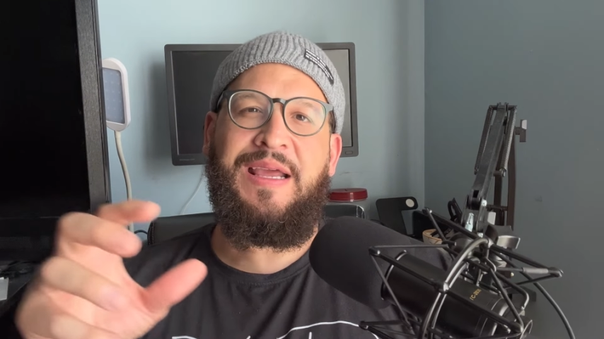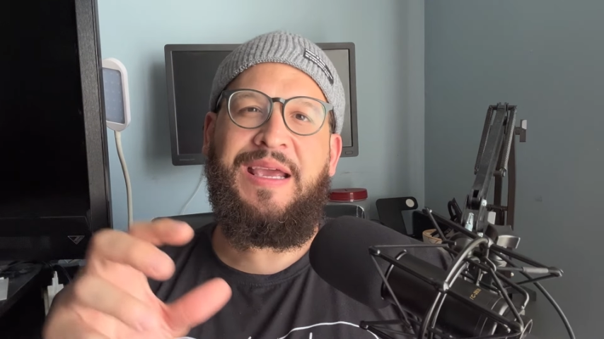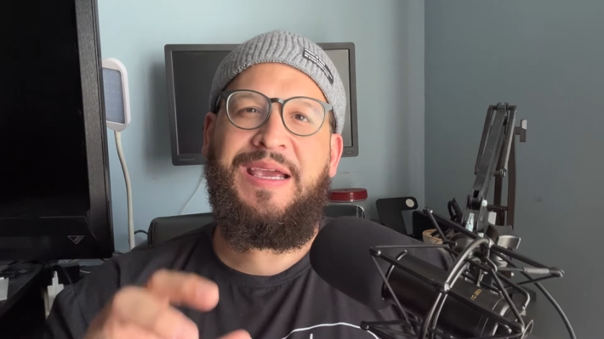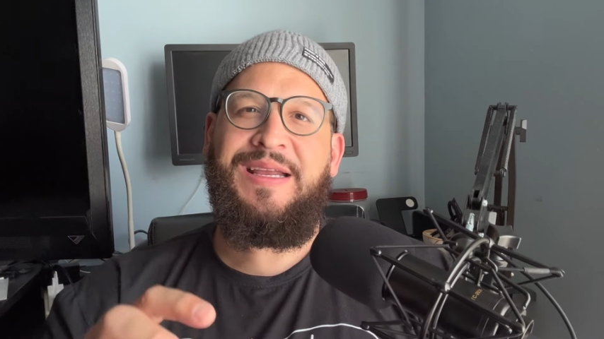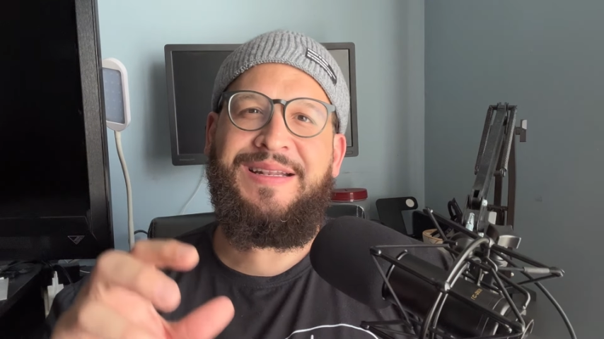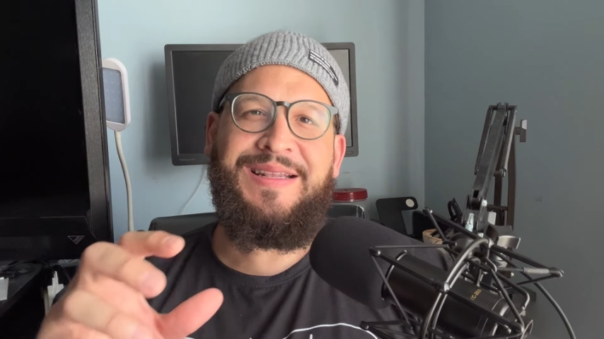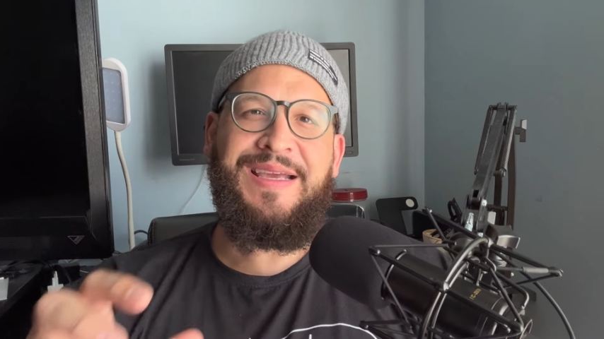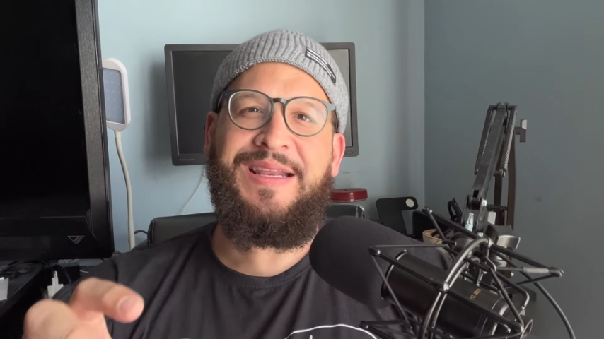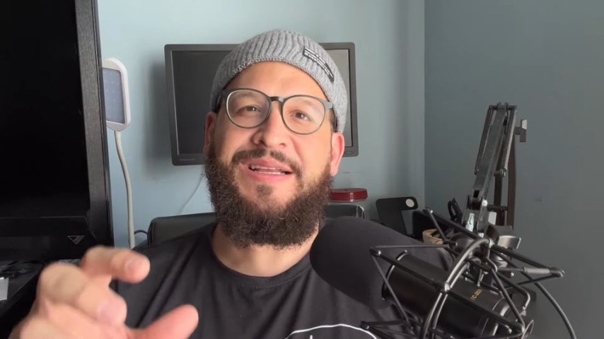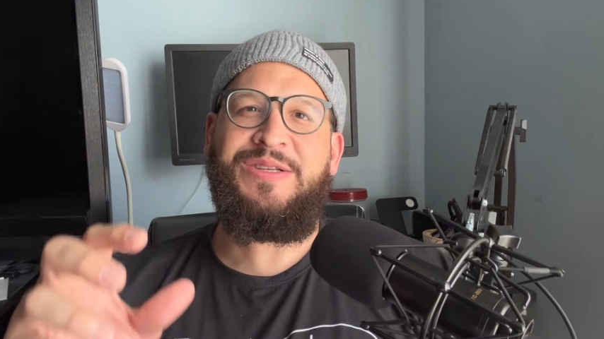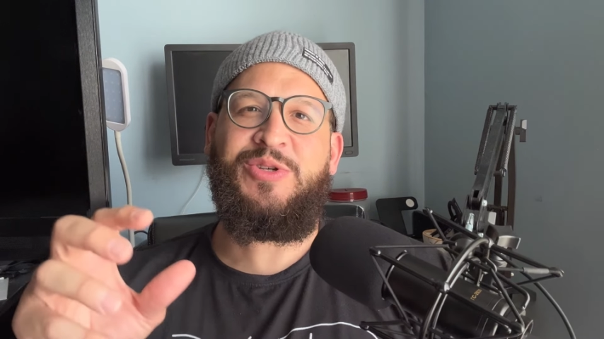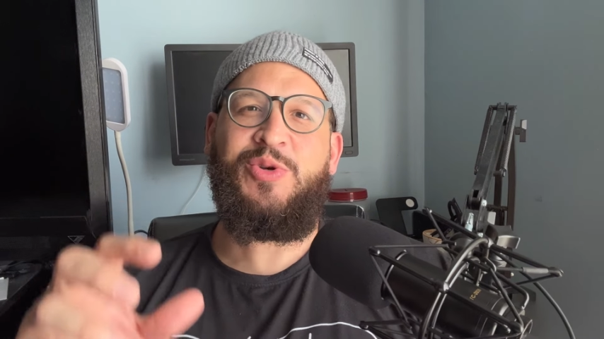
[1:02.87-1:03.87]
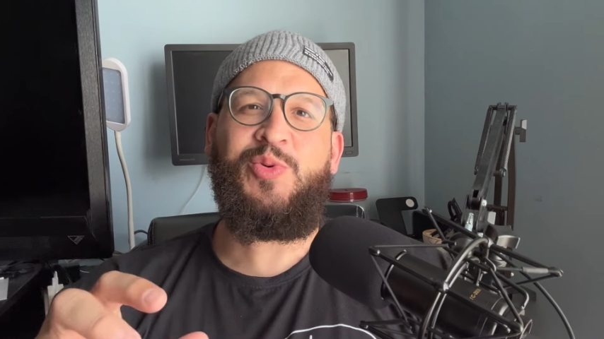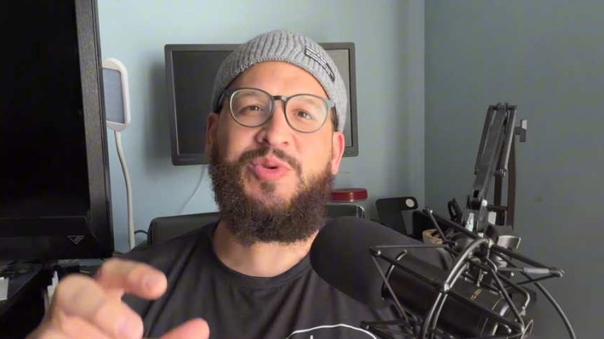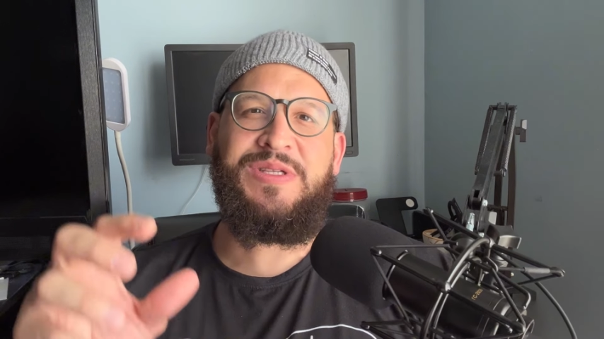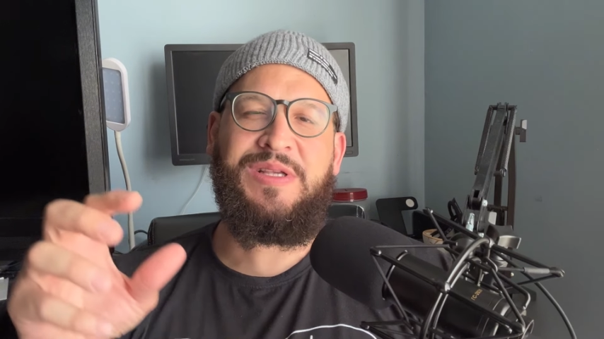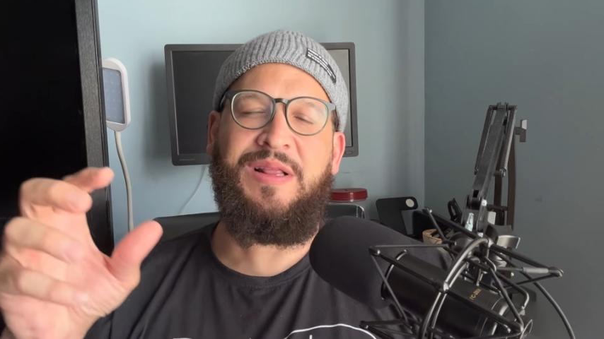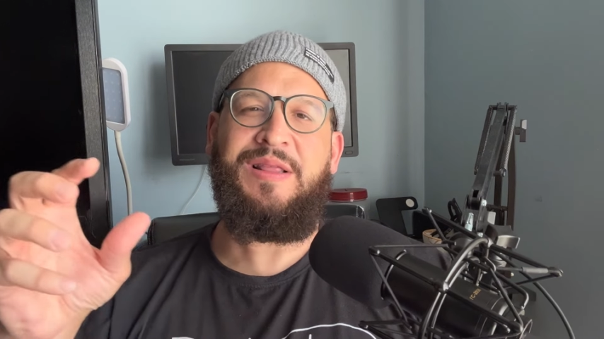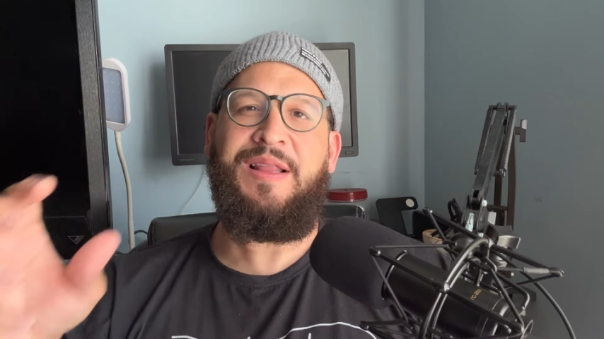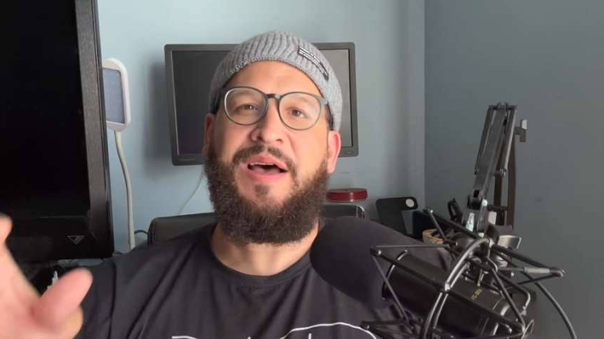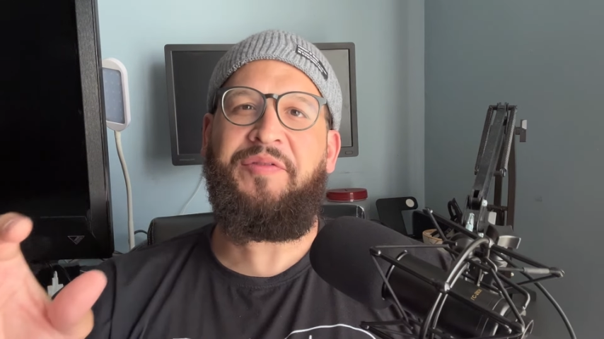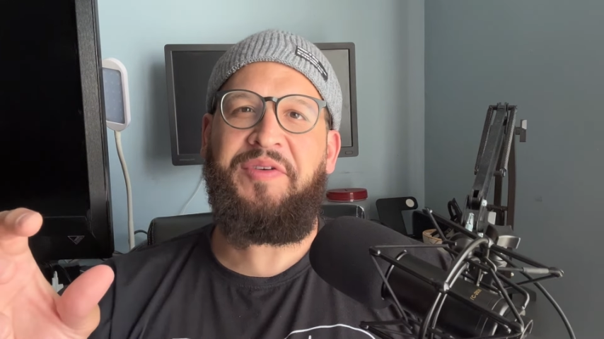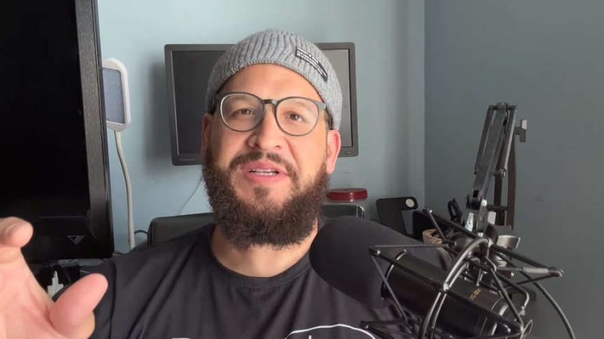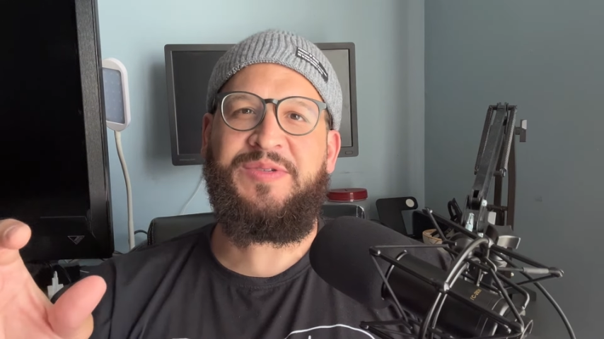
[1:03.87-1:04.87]
he didn't choose to
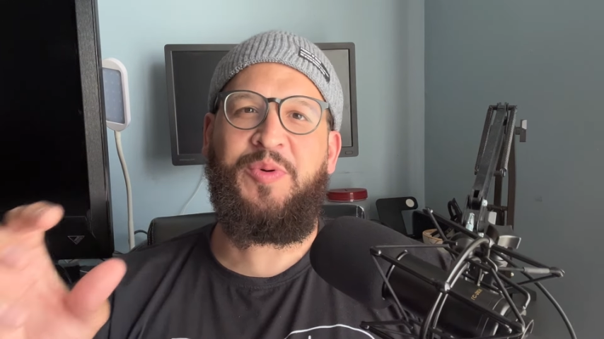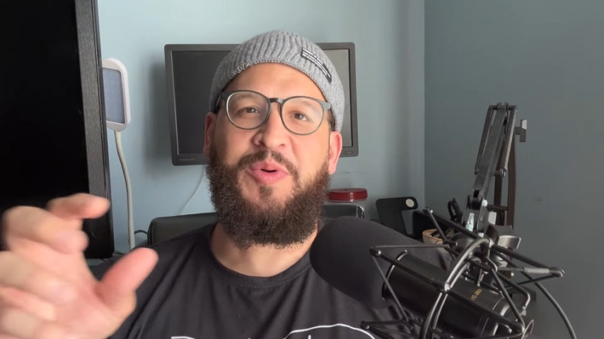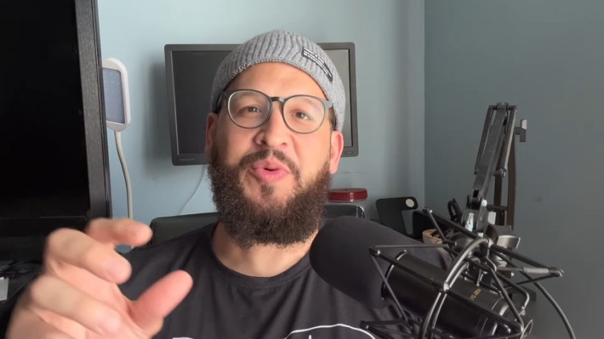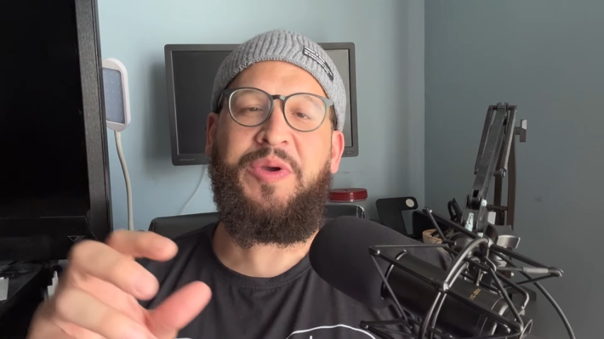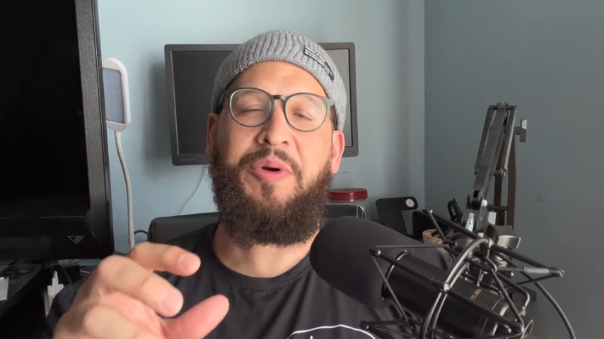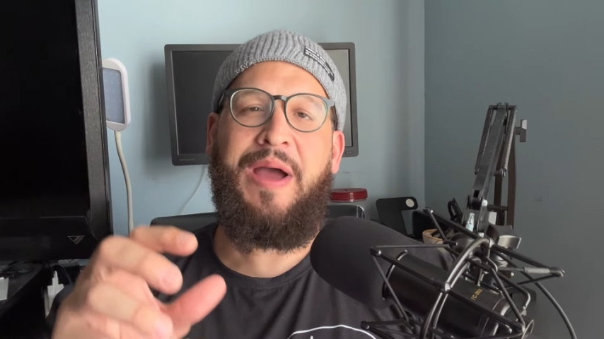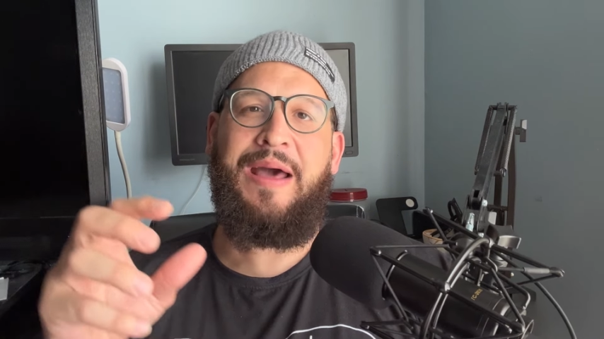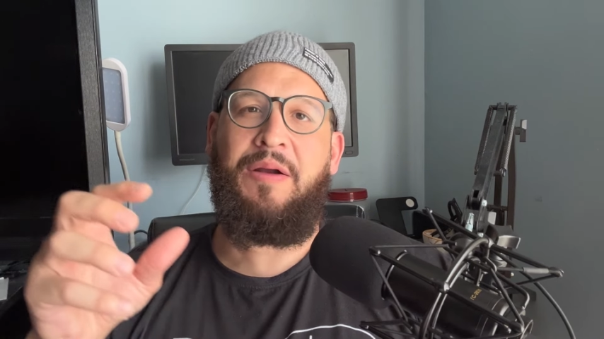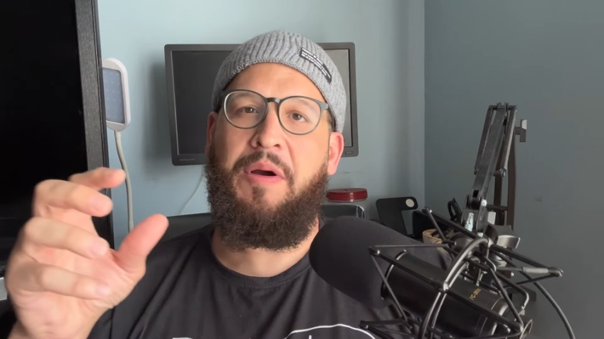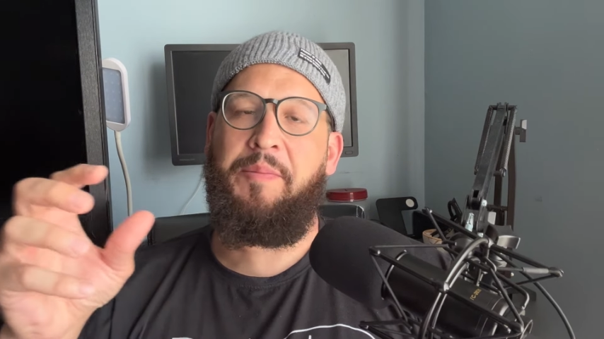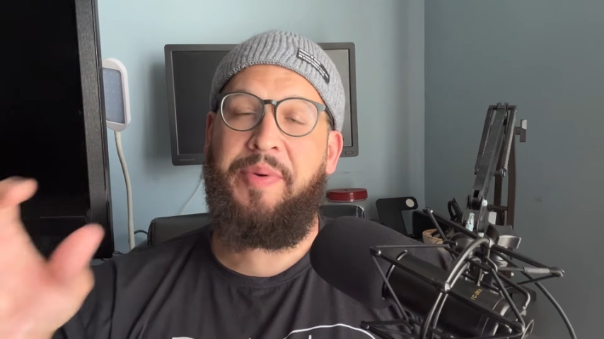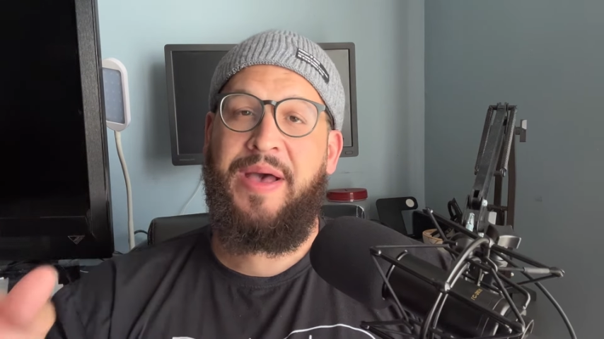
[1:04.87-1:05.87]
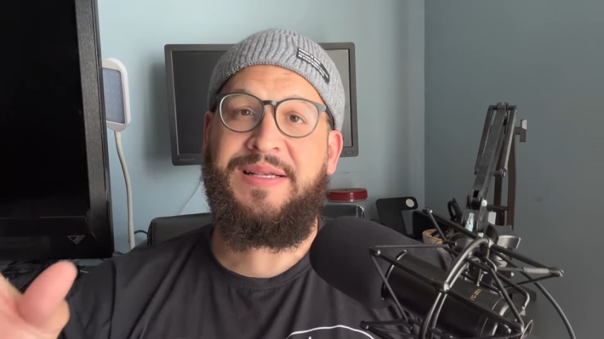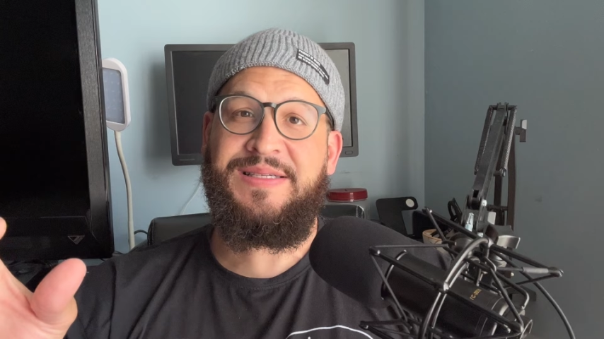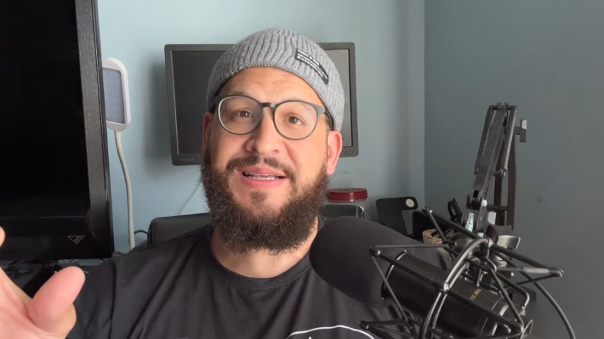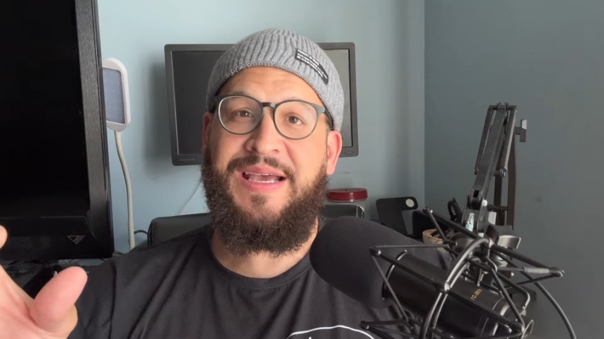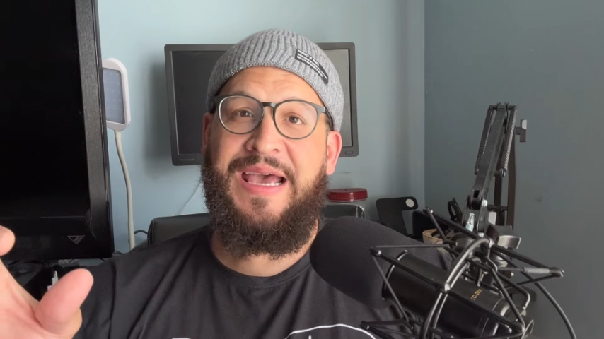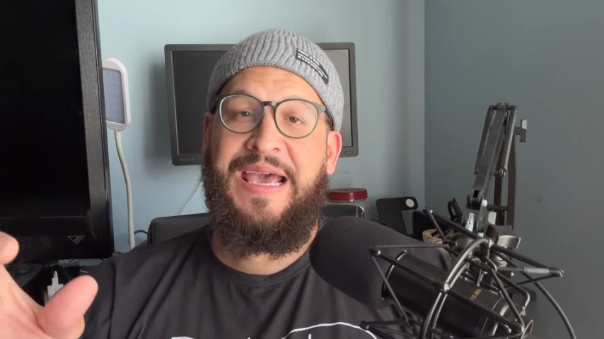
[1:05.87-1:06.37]
love us when we were at our best.